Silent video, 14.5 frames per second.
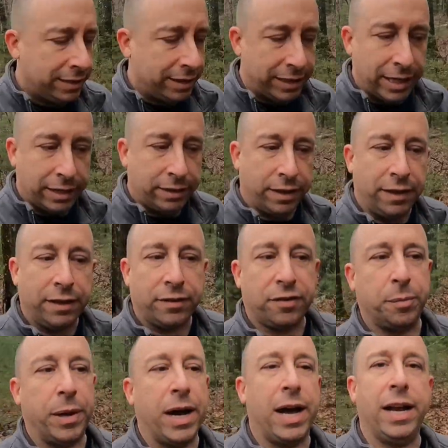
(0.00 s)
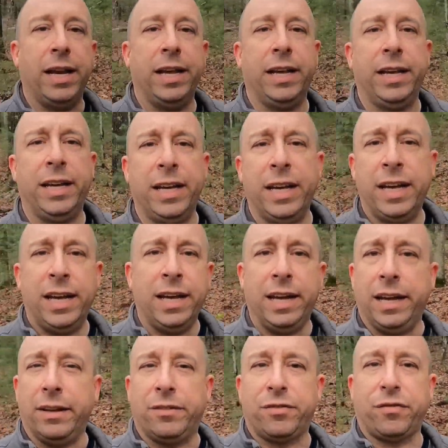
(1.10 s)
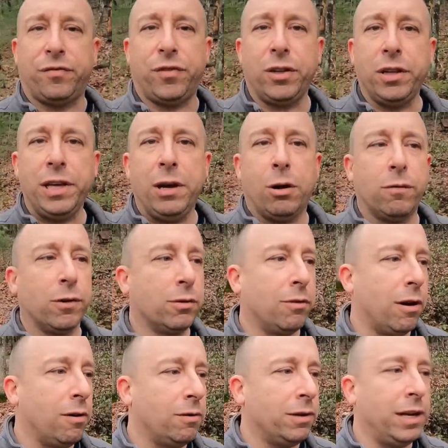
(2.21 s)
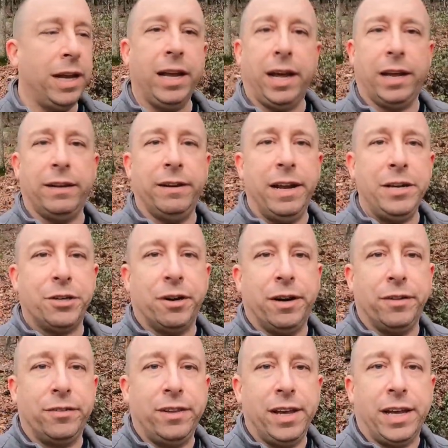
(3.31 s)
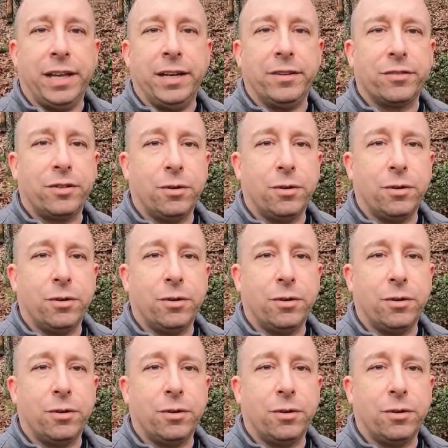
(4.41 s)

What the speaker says: to get to this spot. It's fully overgrown and nature has taken its